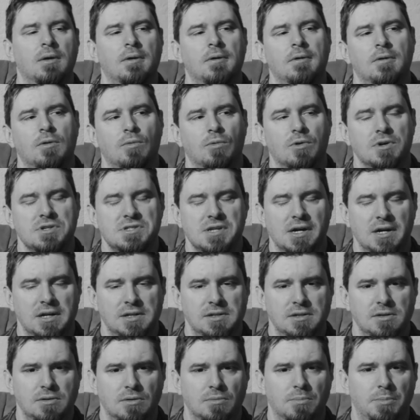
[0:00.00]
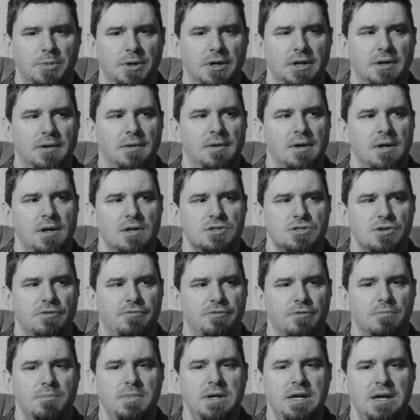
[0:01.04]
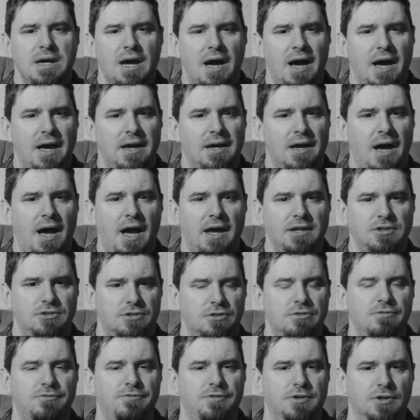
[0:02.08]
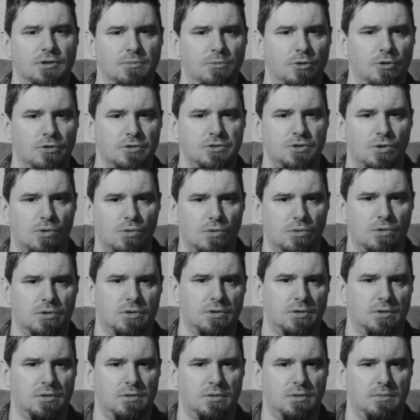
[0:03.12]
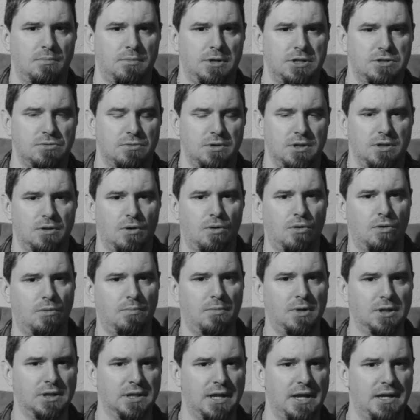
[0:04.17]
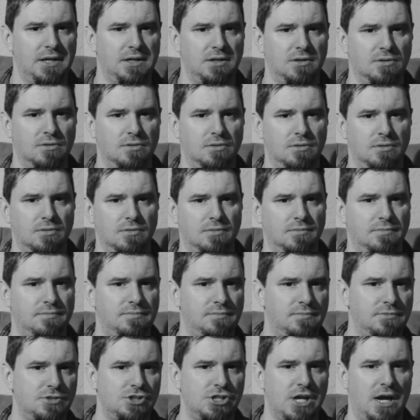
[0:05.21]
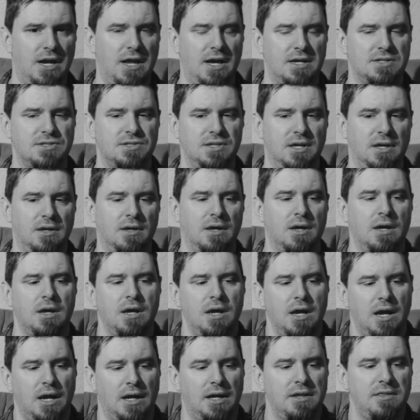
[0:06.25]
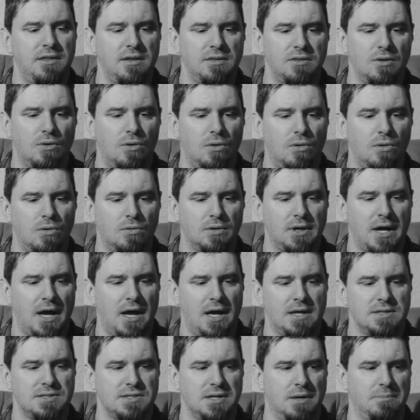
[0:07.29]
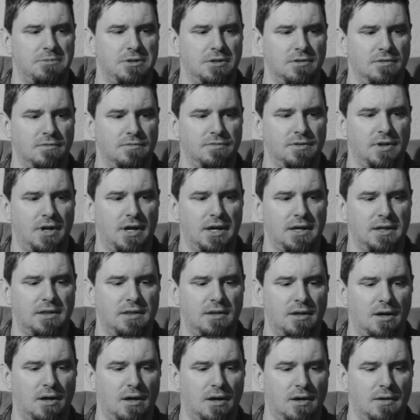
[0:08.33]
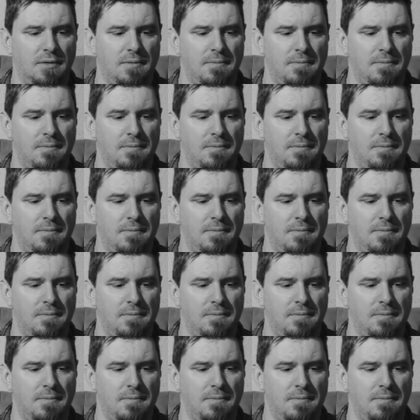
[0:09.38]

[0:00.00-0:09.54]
whereas I do. But, so for me, I do feel more torn between the whole millennial Gen X thing. And I think the whole concept of like the